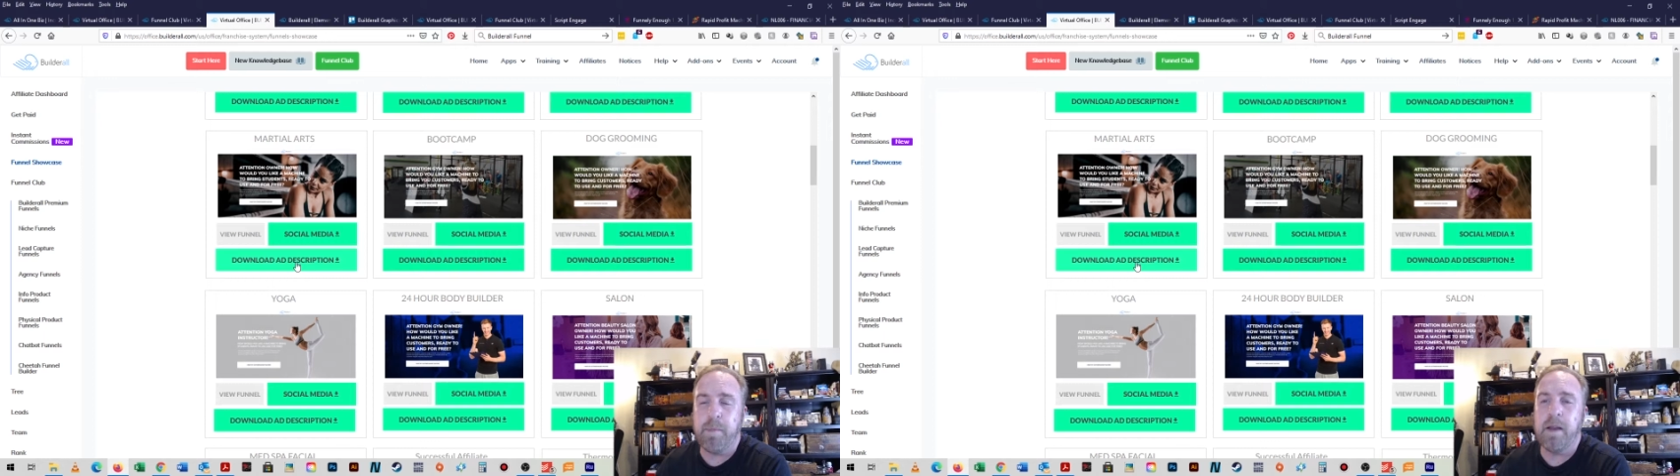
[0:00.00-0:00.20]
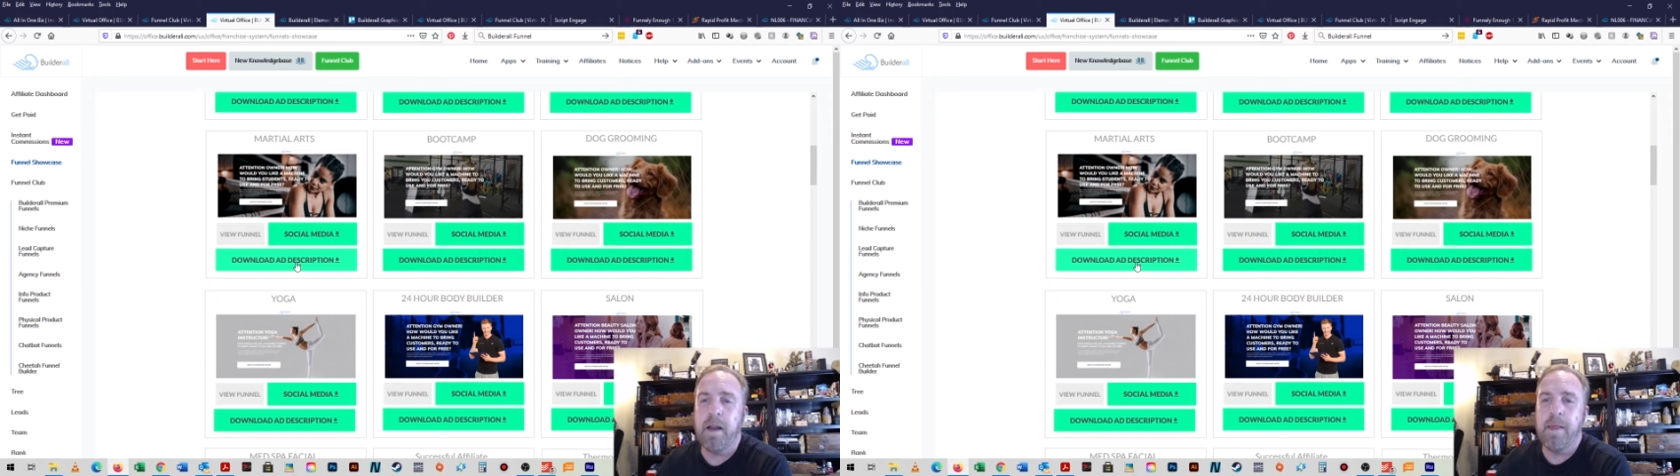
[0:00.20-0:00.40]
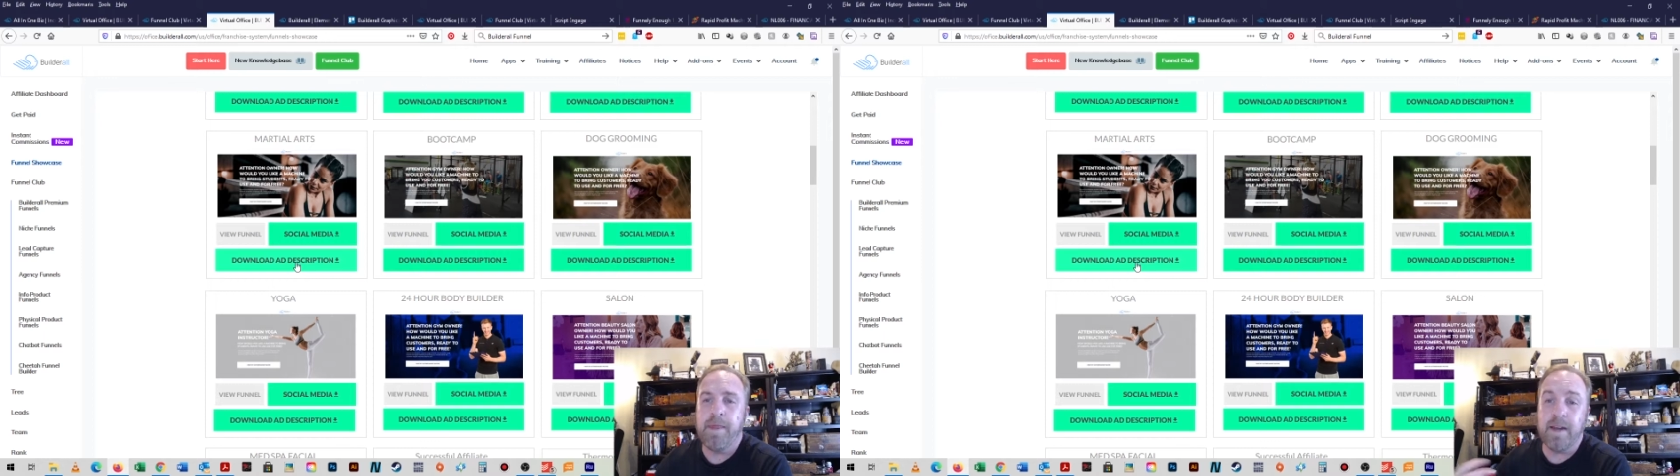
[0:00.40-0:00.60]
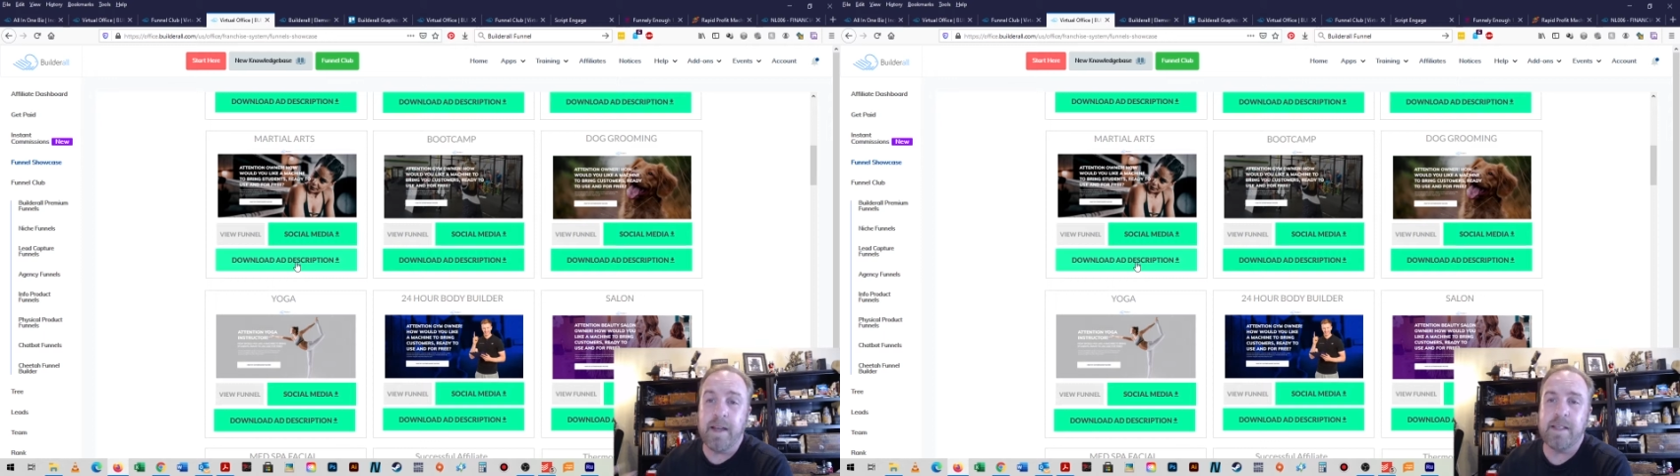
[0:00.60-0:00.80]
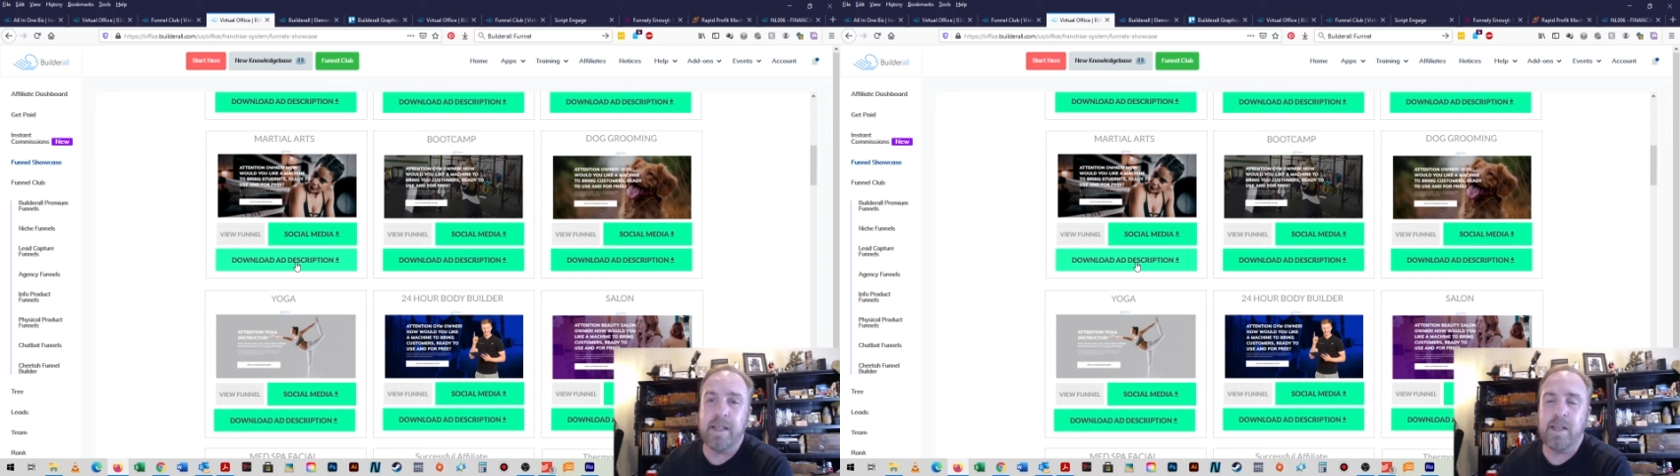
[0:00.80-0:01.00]
but the
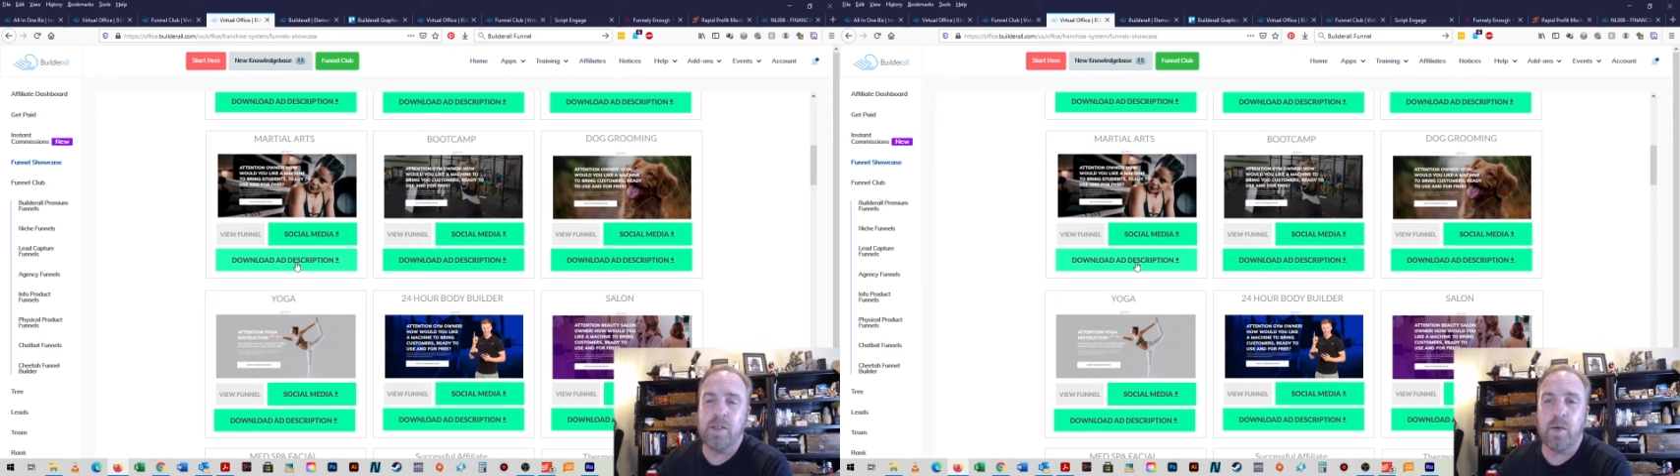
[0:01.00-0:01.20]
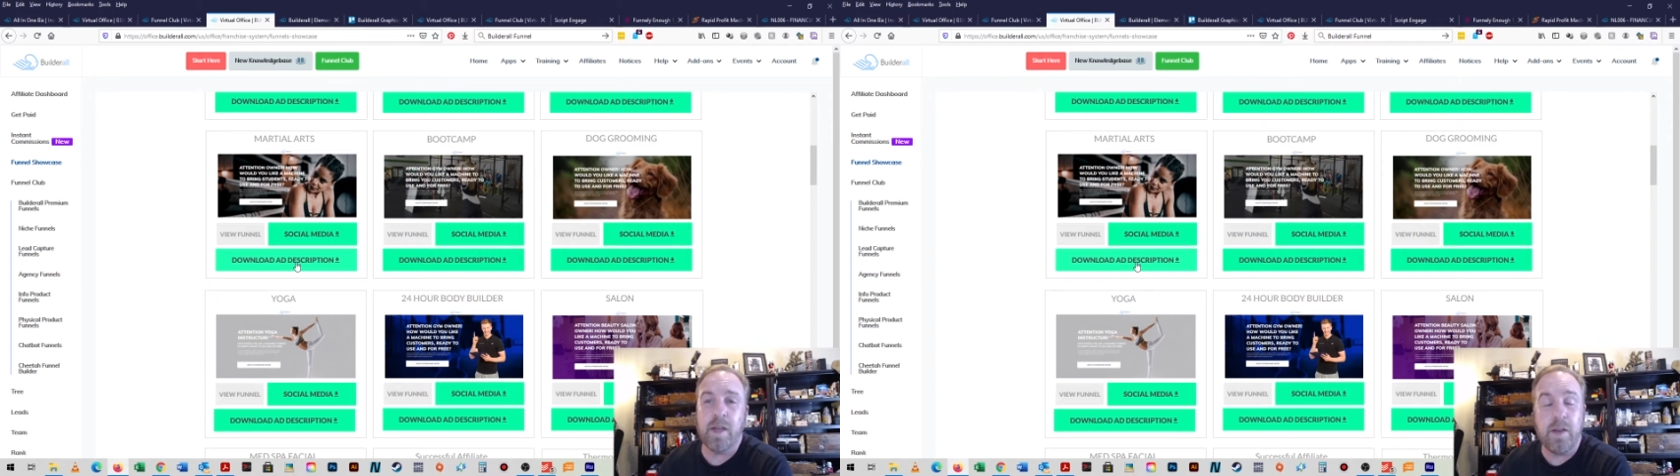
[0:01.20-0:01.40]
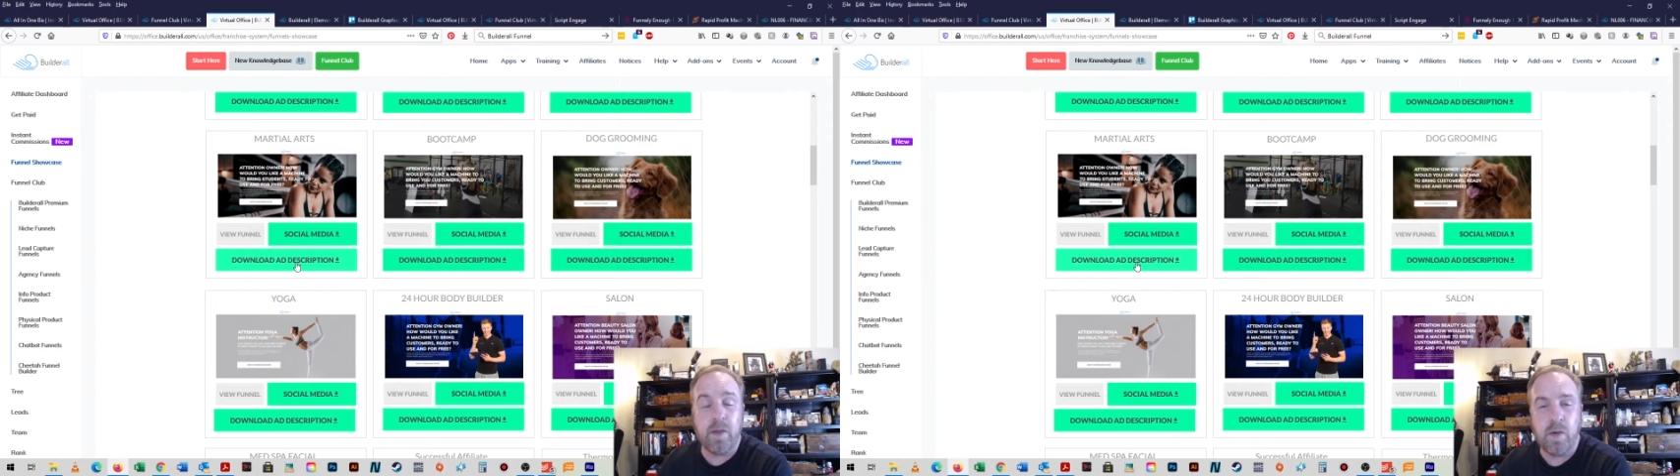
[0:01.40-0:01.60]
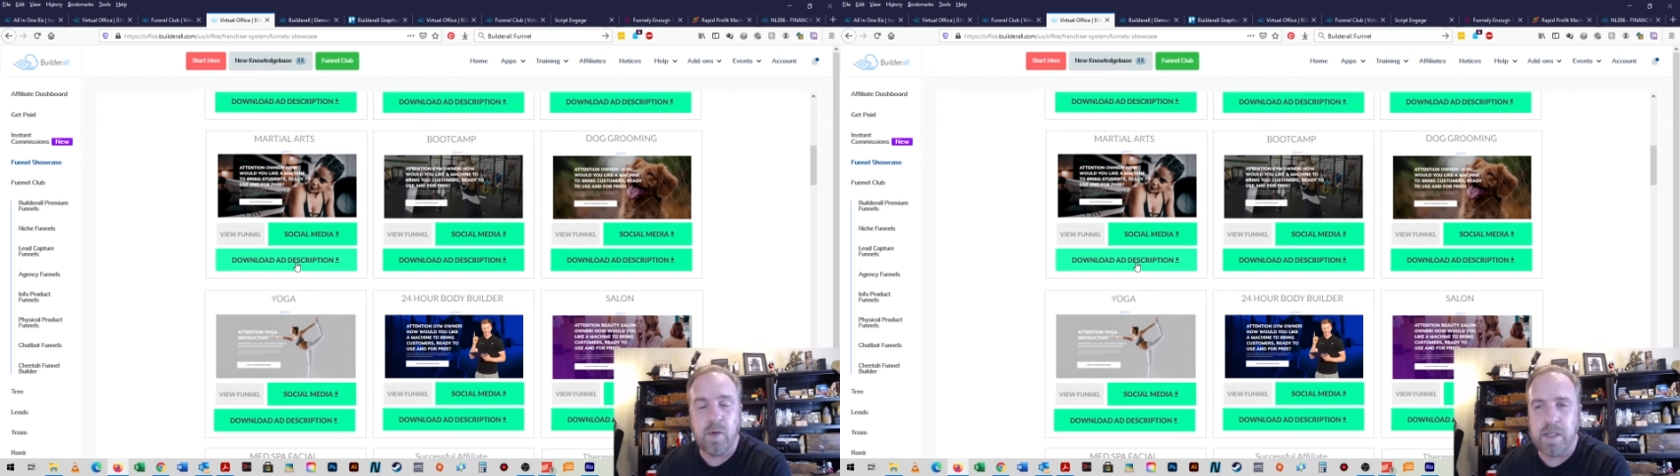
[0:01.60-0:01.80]
nice thing is you can either use